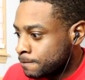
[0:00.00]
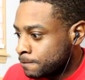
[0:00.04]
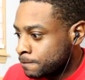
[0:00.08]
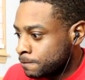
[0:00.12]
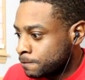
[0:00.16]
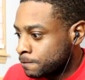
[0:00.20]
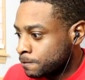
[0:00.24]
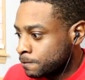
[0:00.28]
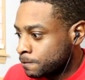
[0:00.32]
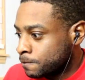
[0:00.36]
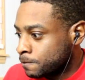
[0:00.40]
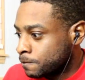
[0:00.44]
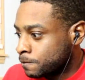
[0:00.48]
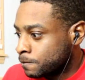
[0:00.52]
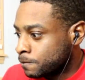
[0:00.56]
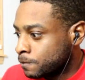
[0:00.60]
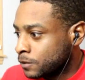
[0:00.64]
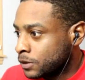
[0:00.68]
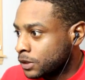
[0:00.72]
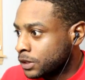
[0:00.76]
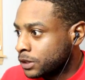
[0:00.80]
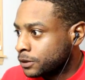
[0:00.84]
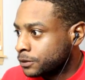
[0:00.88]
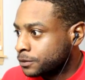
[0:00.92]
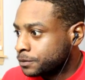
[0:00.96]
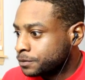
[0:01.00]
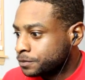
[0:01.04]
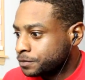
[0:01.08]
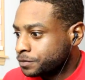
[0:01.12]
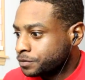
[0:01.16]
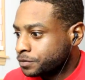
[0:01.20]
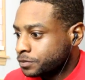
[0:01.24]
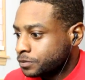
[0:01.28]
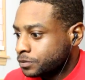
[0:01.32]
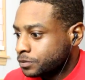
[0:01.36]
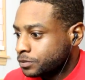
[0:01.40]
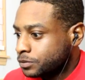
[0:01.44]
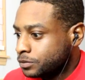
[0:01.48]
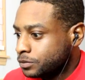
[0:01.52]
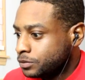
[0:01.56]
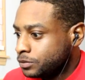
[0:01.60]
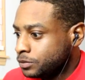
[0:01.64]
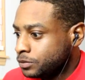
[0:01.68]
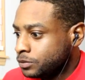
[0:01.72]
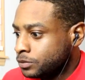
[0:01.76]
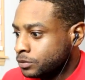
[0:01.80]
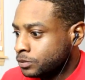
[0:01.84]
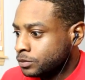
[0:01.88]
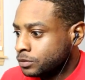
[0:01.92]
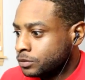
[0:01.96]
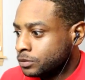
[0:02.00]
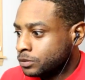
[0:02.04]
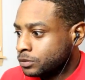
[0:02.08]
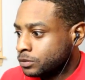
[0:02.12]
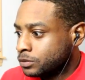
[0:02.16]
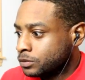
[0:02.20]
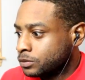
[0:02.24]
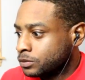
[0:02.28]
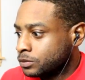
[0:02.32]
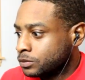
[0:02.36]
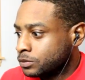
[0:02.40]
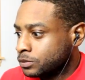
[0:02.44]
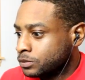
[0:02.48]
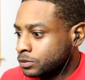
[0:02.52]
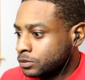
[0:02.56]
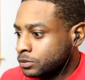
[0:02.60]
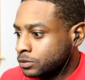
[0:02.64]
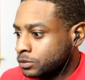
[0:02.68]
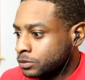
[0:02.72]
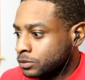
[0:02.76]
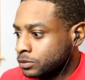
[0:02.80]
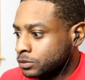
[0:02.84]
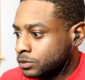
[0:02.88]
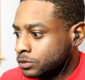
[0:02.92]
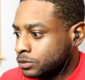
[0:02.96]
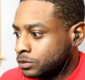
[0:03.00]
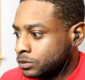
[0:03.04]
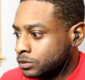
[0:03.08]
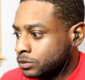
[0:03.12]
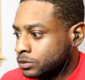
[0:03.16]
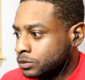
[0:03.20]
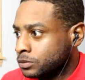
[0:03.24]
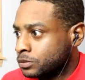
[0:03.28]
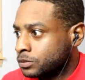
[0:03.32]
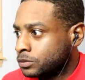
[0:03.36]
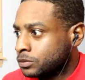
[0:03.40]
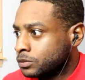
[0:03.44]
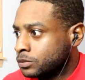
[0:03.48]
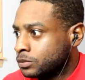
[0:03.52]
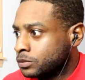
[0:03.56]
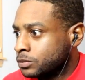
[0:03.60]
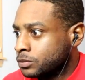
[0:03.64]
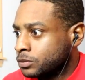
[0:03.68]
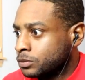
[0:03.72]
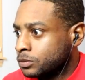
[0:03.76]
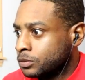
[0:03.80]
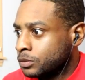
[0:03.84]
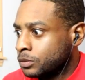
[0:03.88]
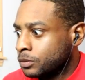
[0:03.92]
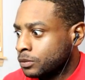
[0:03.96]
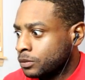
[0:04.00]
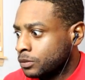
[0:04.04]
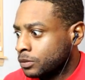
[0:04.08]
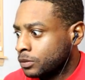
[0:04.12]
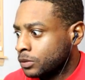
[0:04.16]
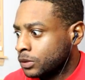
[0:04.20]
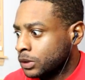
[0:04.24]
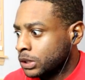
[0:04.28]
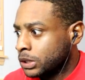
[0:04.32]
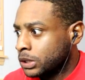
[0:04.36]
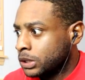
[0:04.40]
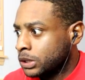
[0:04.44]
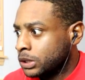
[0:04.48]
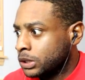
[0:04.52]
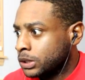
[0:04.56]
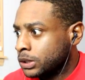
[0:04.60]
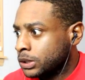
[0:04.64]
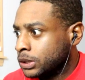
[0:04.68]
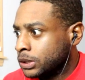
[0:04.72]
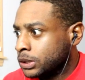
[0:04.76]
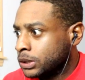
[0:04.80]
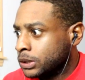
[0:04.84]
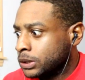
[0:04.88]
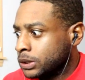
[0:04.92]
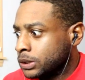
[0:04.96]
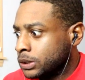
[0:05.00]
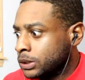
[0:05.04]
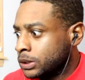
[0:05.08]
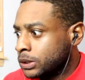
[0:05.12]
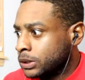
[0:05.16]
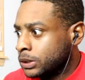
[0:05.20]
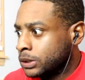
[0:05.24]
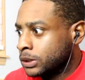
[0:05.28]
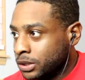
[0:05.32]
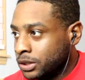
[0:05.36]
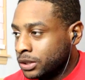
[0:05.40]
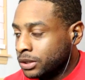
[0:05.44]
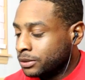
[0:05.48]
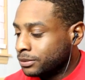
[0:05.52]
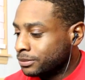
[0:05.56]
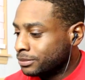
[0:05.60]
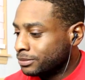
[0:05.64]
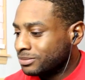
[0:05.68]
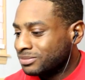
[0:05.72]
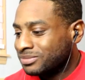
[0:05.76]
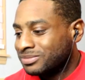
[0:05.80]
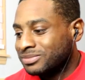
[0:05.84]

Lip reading: Nothing is said.